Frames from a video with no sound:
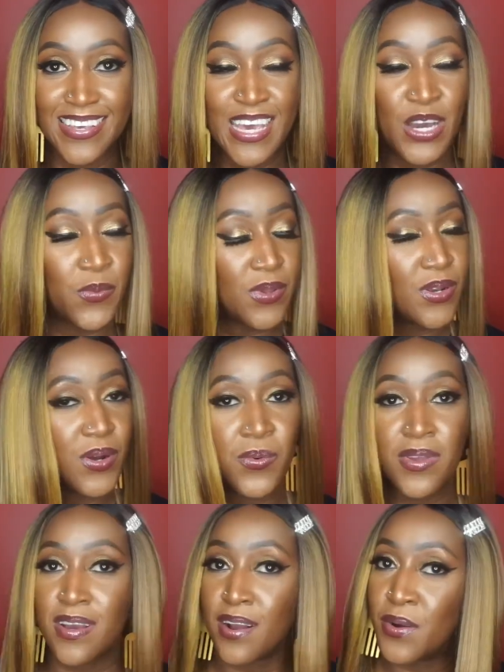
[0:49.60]
We know we
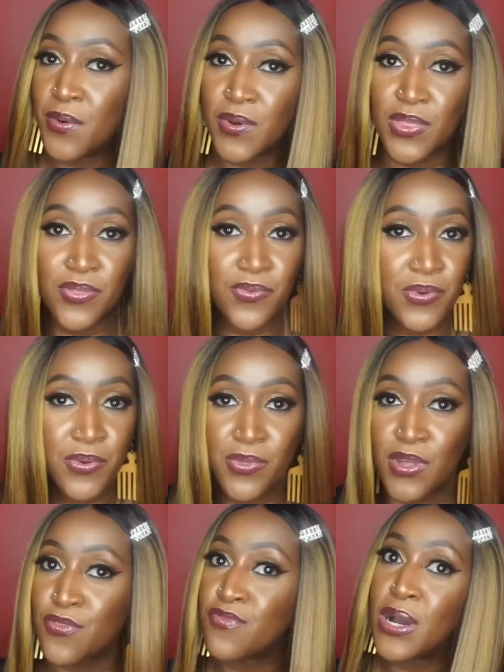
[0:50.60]
are going through the
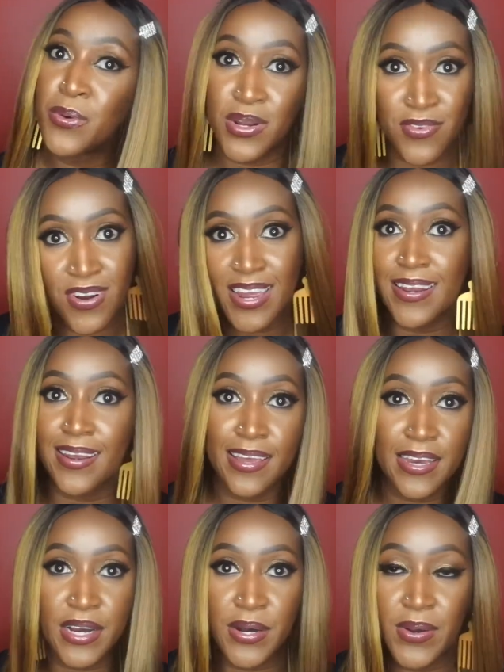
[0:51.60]
Rona right
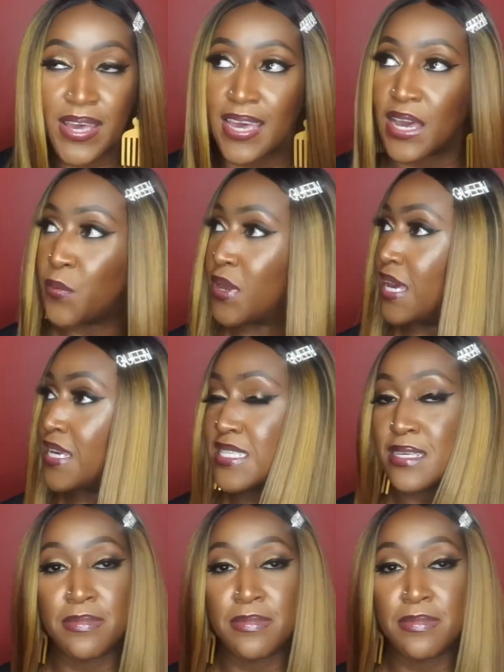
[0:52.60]
now and we got some